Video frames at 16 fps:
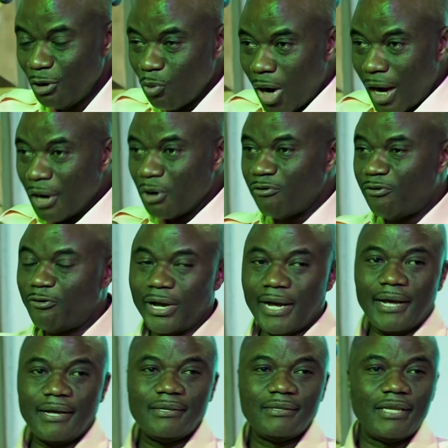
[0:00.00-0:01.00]
In one of
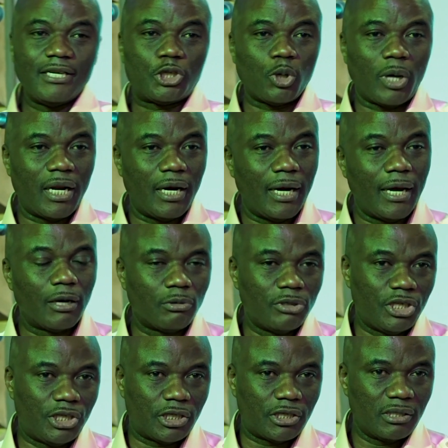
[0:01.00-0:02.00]
uh, the Shona
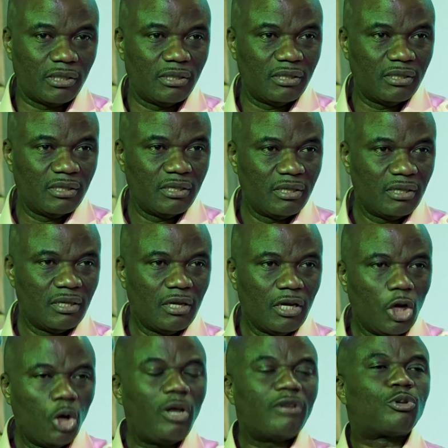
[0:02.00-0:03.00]
language.
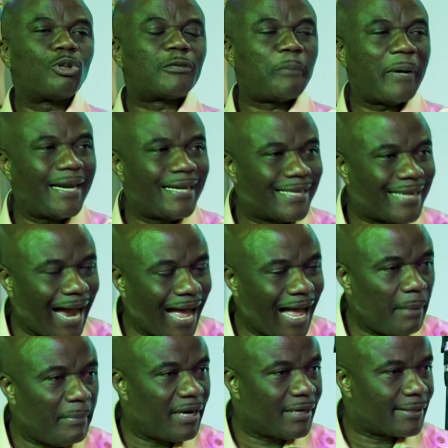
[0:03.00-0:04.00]
You have to spend
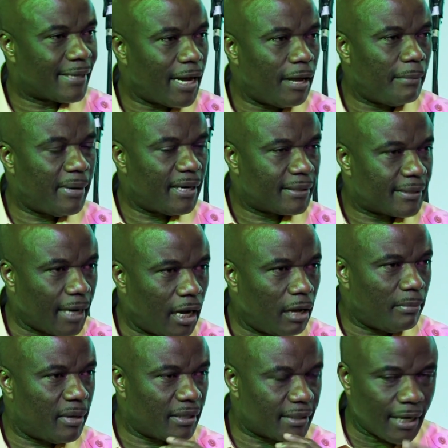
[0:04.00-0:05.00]
time and time and
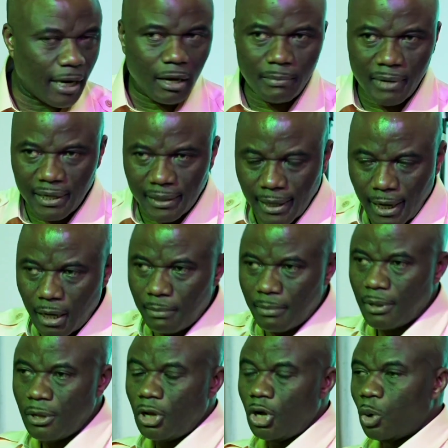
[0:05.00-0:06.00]
time and time and
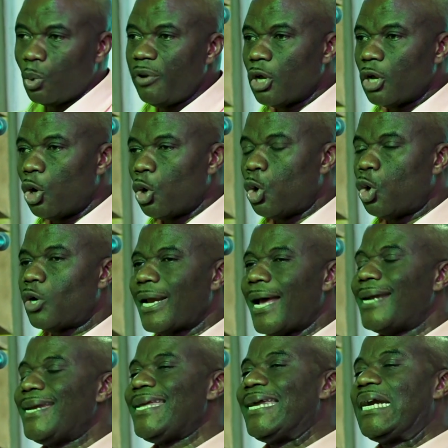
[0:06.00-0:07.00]
time with the
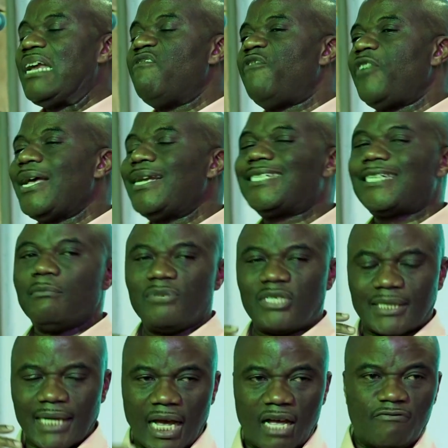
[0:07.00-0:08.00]
Lord and He reveals
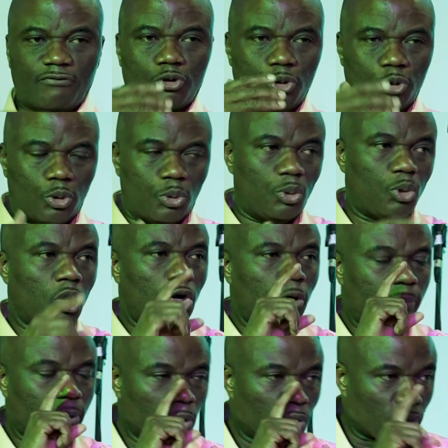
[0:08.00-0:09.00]
Himself to you
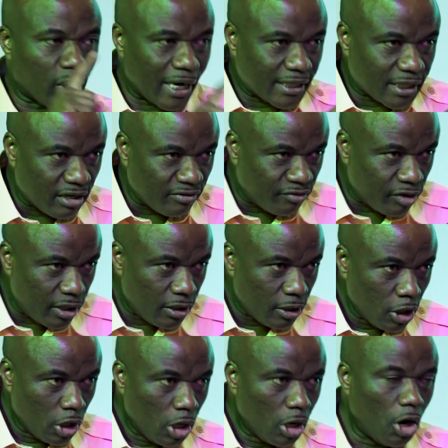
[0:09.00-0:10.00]

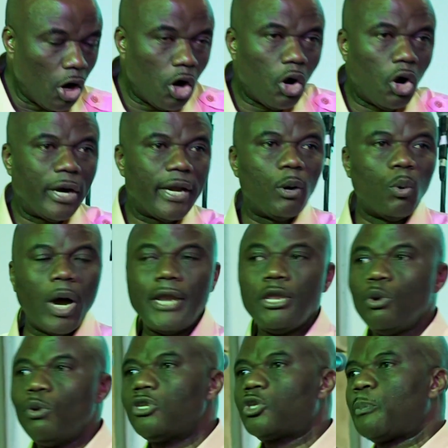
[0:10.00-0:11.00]
progressively. Not only
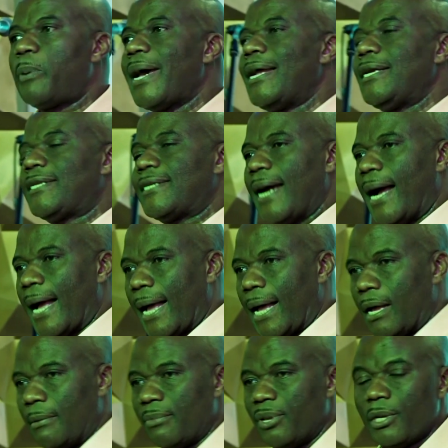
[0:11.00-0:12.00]
when you spend
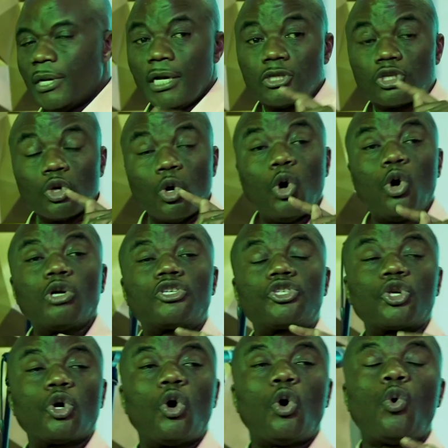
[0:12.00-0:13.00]
time, it's
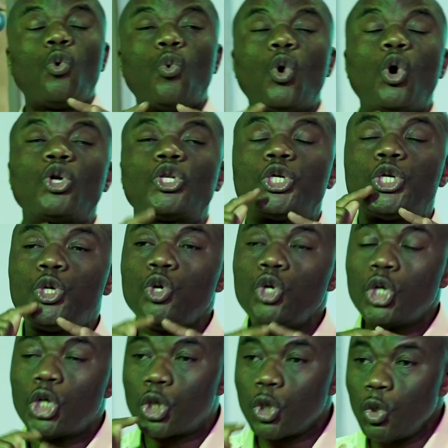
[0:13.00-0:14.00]
also what
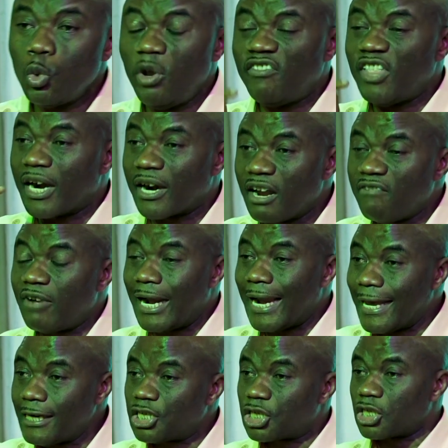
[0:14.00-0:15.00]
you do with the
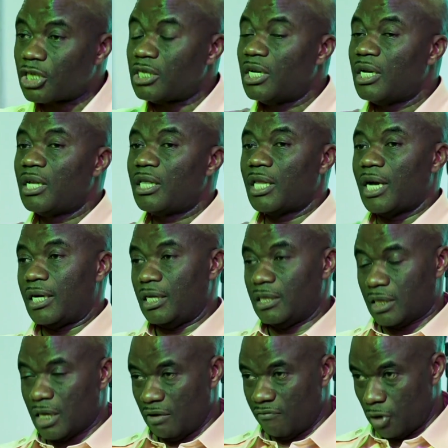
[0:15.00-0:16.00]
revelation
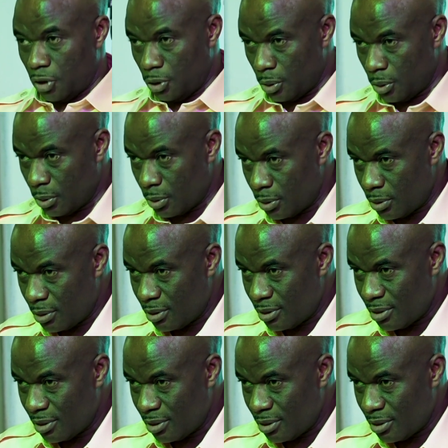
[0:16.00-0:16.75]
that is given you.